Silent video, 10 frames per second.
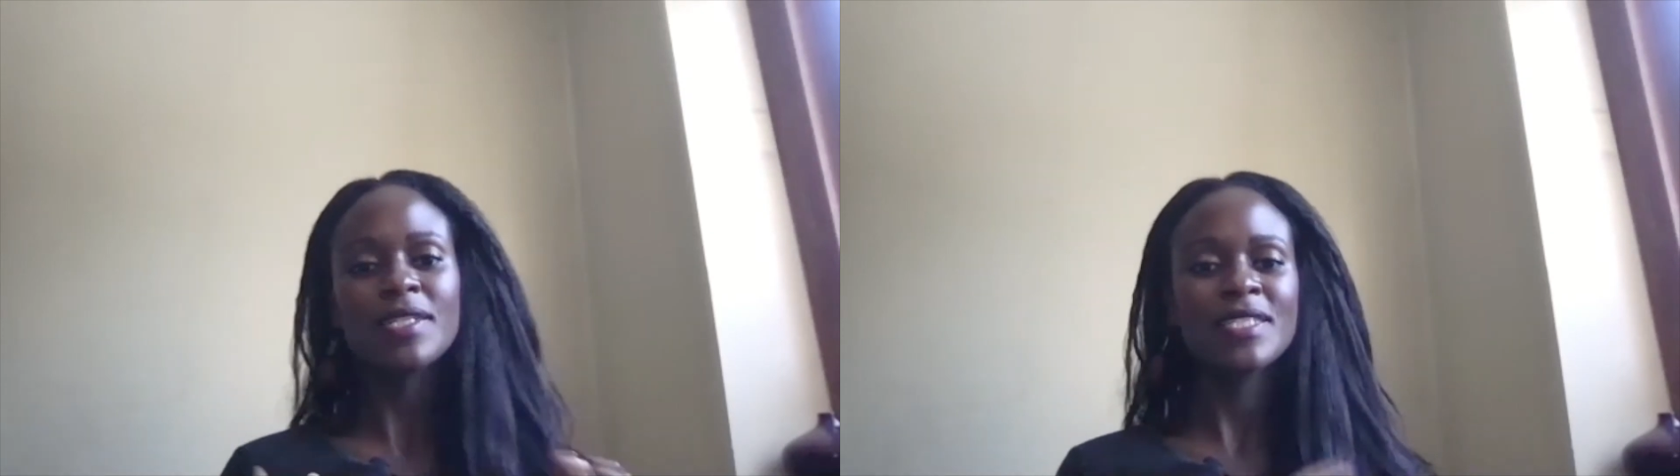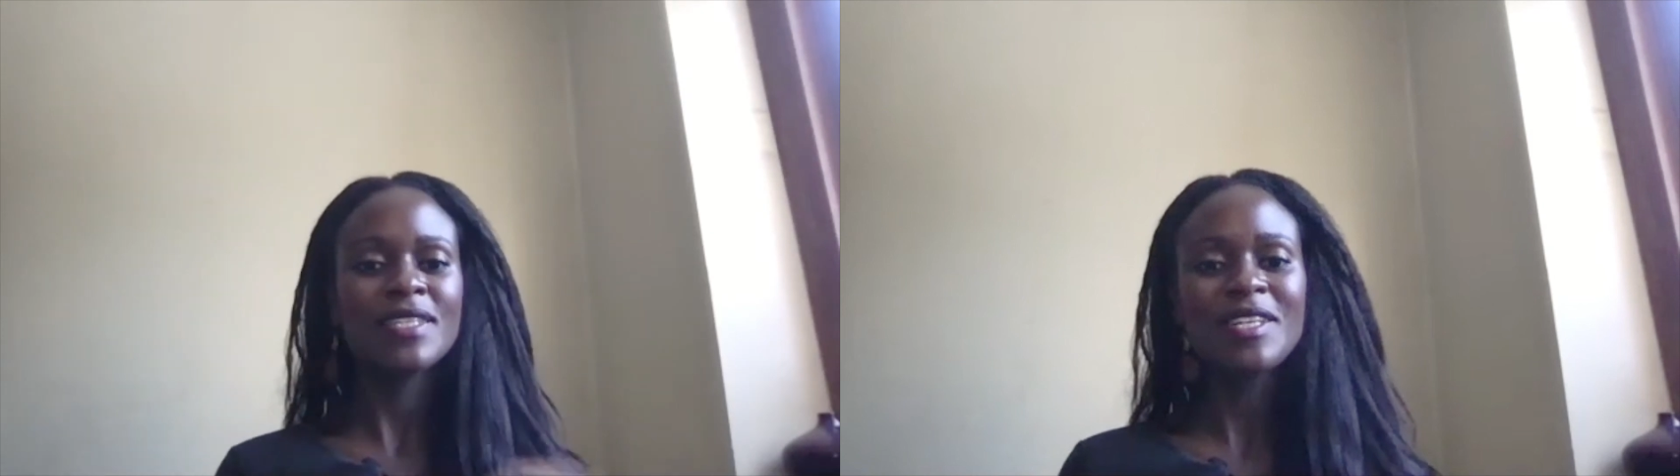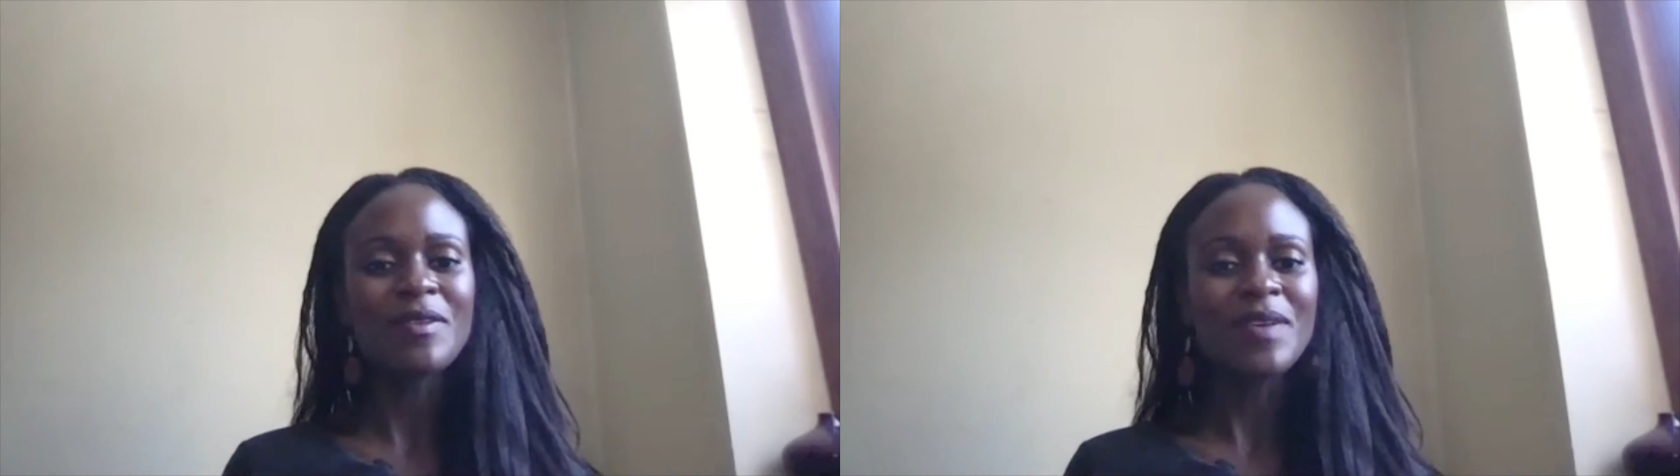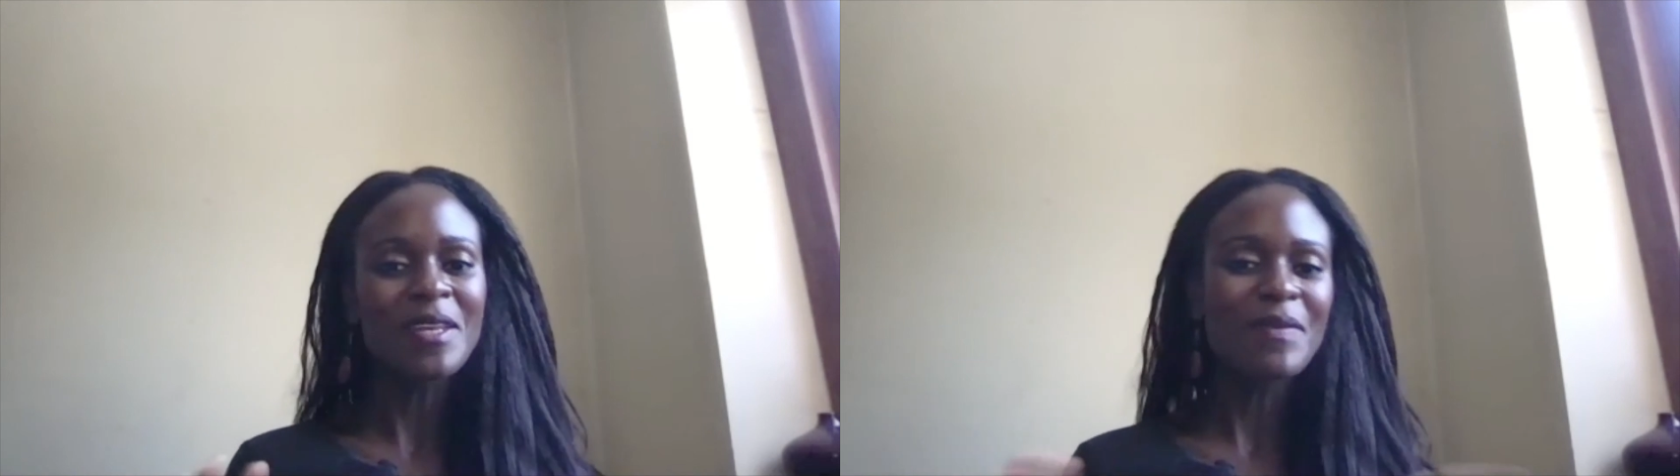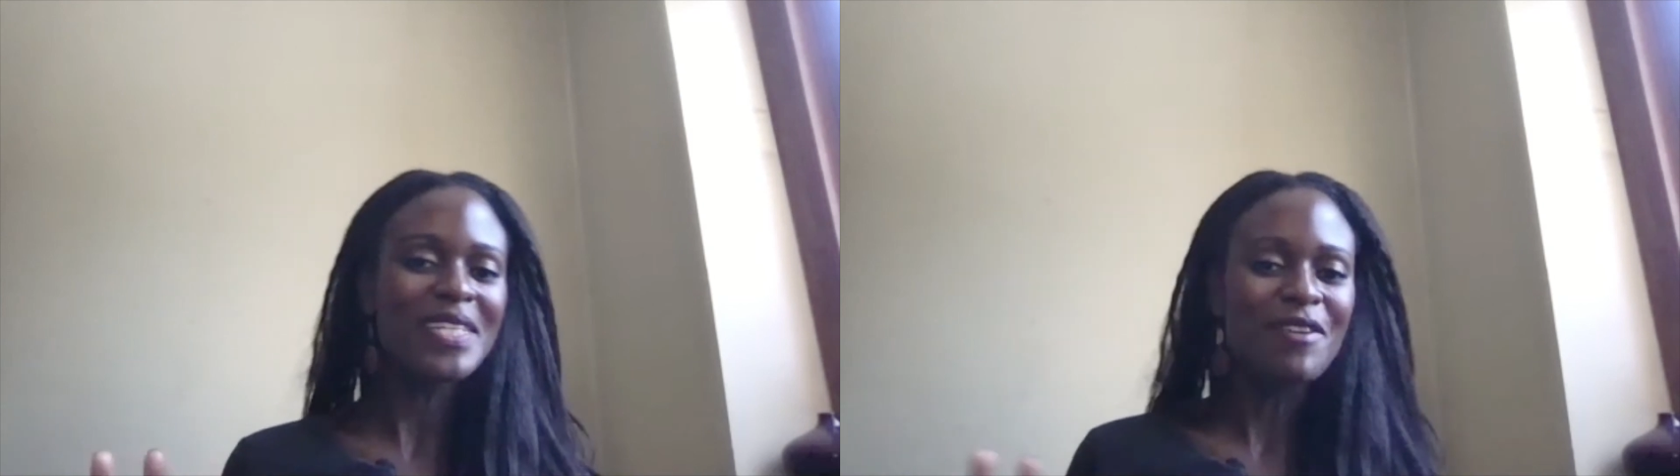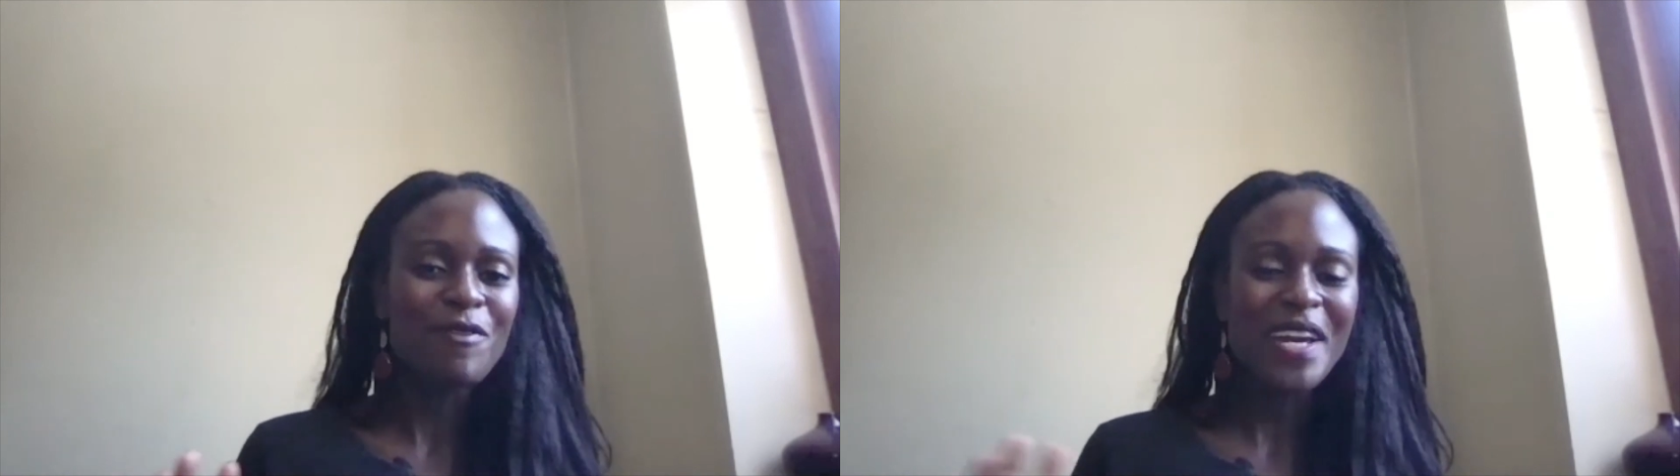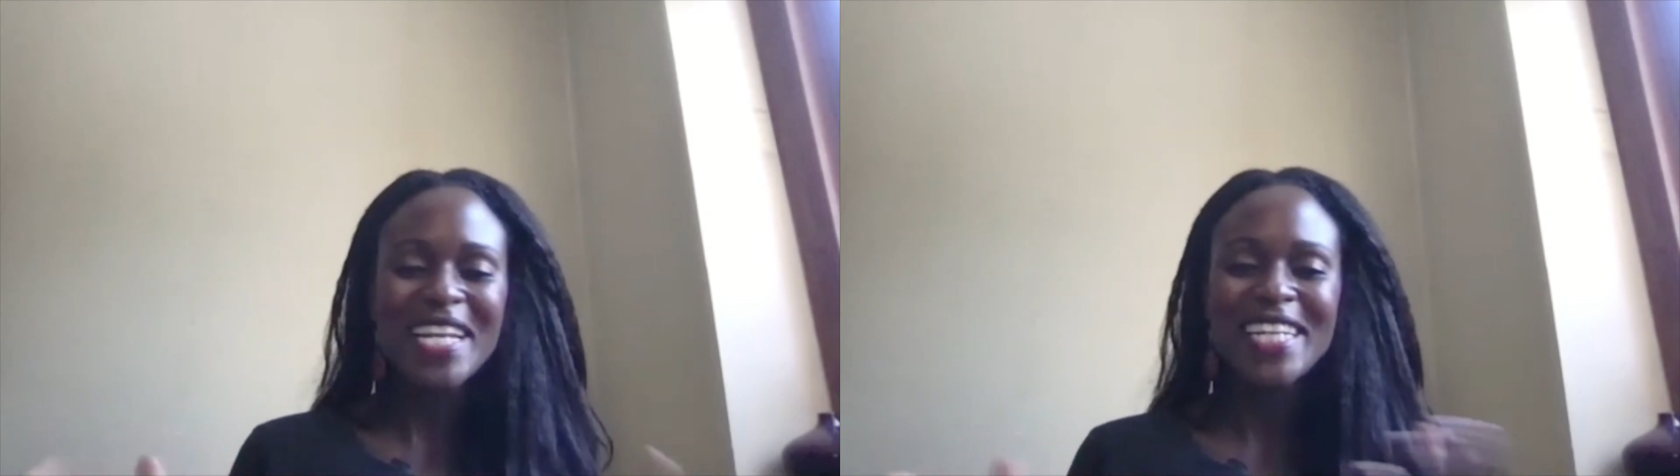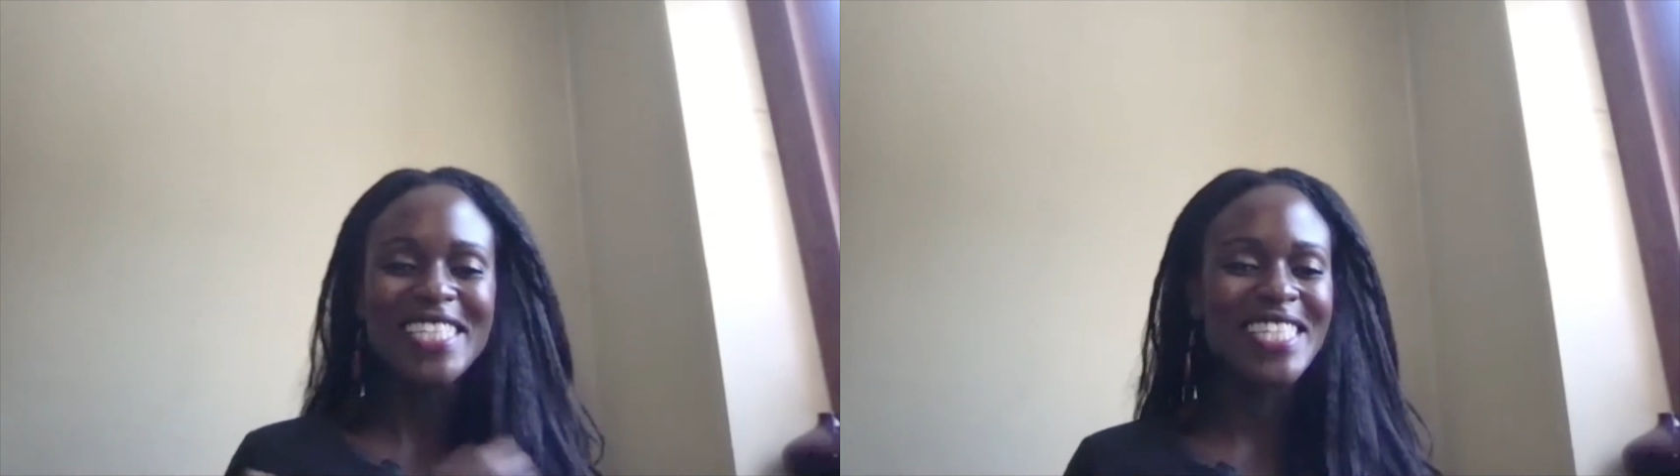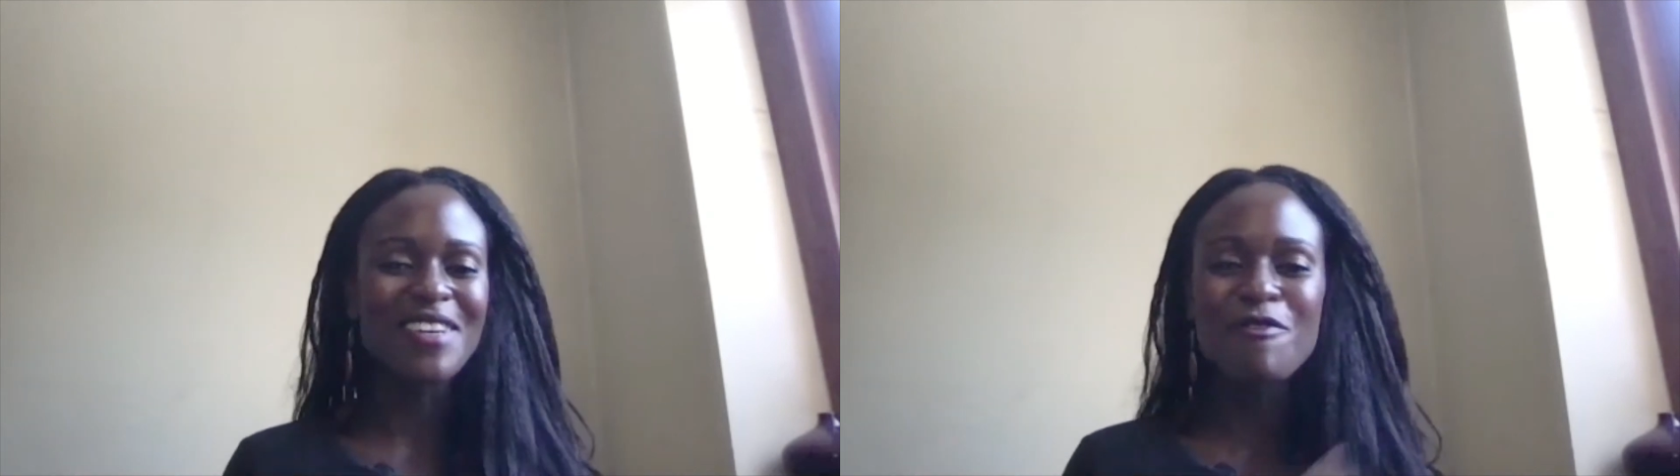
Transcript: a little bit different and still